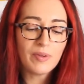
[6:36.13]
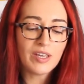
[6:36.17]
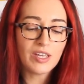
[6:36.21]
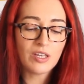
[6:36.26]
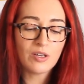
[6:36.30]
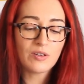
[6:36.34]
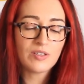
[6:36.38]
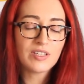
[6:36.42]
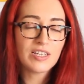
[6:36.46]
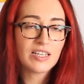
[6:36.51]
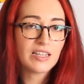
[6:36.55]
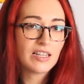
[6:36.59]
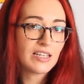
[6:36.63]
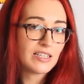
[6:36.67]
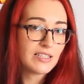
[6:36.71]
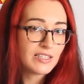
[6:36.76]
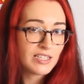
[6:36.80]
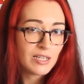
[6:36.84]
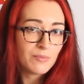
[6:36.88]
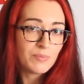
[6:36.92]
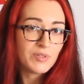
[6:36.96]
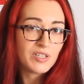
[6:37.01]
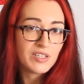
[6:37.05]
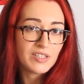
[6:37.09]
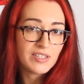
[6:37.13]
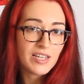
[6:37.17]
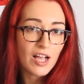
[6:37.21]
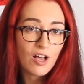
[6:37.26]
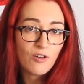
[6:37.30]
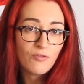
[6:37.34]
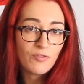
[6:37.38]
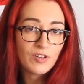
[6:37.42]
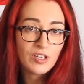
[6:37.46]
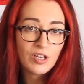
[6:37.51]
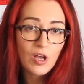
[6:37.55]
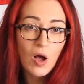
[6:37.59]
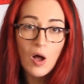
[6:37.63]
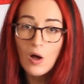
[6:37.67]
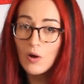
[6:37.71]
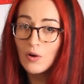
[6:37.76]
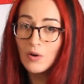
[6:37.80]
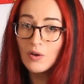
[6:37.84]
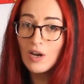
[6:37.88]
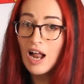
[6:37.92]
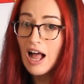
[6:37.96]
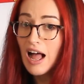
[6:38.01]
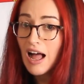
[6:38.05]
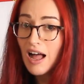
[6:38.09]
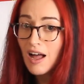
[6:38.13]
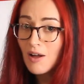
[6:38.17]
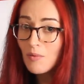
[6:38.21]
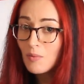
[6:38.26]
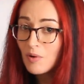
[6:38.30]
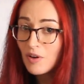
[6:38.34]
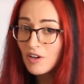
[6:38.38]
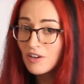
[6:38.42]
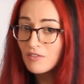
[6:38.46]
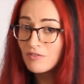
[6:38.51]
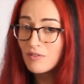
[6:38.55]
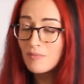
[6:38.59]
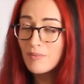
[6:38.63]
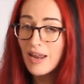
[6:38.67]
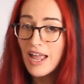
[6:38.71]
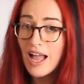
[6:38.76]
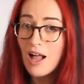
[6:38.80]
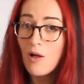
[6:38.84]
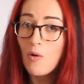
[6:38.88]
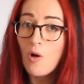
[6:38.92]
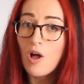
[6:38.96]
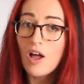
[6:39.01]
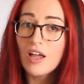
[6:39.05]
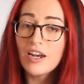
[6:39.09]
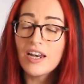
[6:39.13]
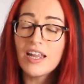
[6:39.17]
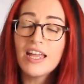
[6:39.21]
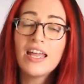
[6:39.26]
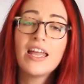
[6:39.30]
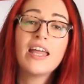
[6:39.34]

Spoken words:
using these tips yourself in your own artwork from now on?